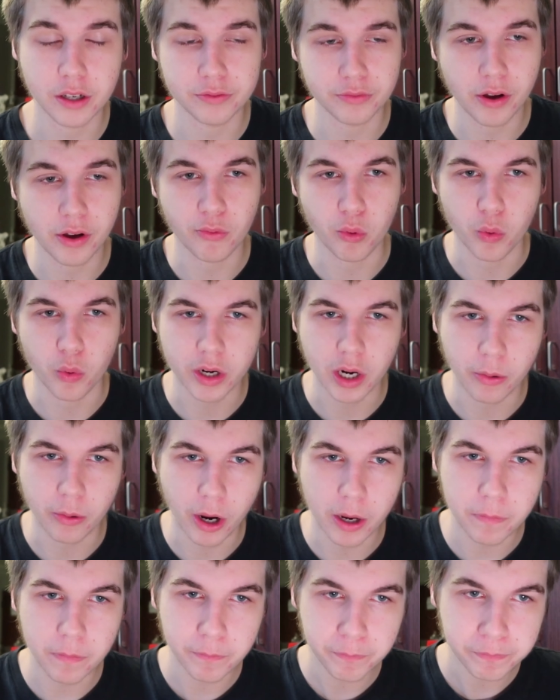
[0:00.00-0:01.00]
a flavor one day,
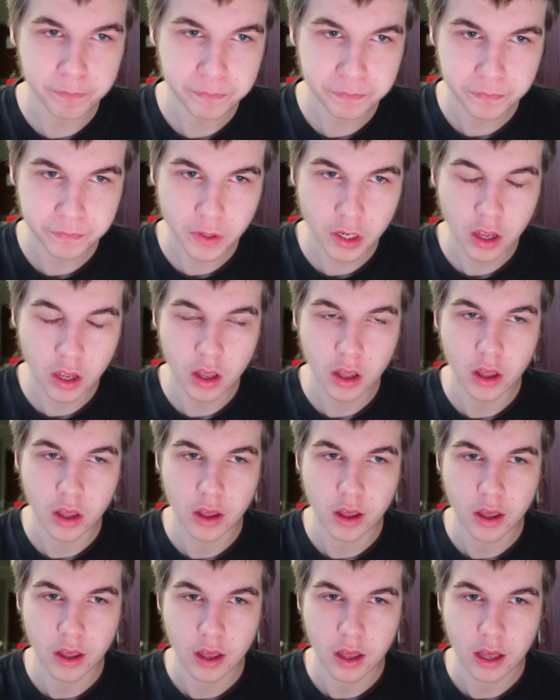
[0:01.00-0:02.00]
right?
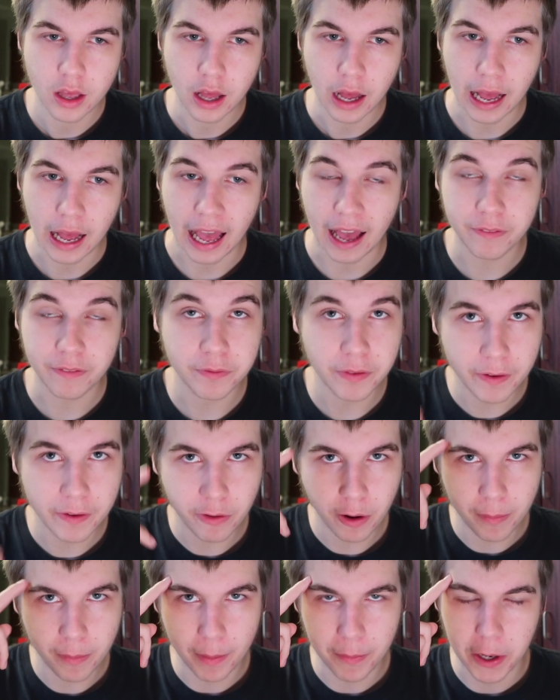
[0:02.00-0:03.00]
I have a
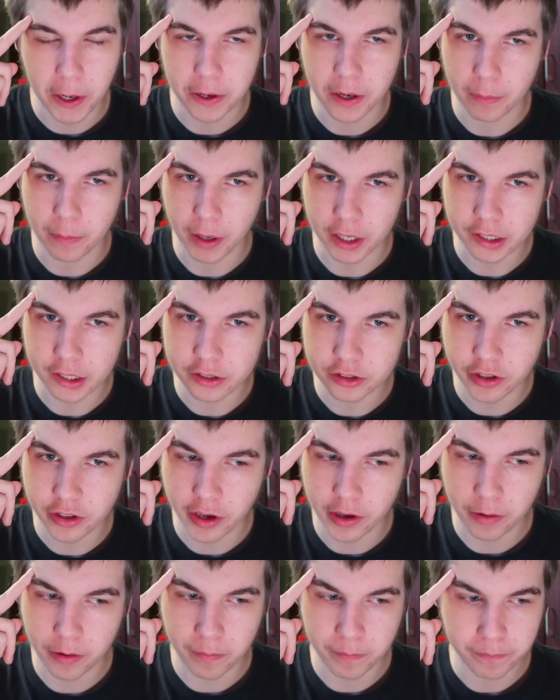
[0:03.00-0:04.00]
flavor in my mind, I'm not gonna
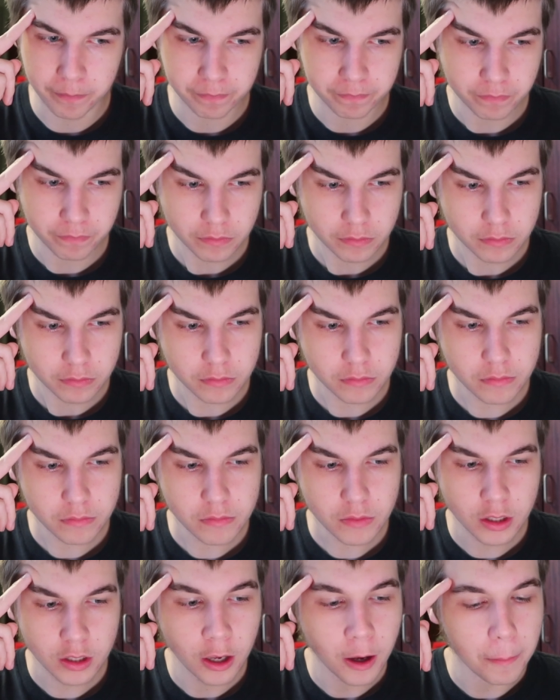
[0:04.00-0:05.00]
say it,
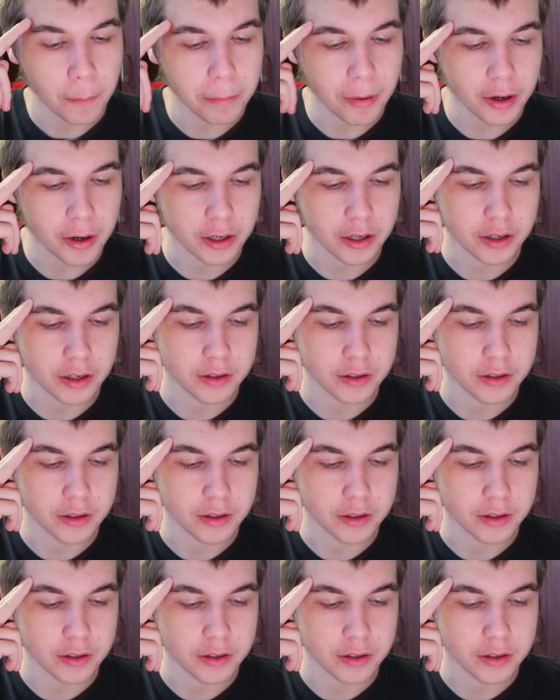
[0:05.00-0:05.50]
but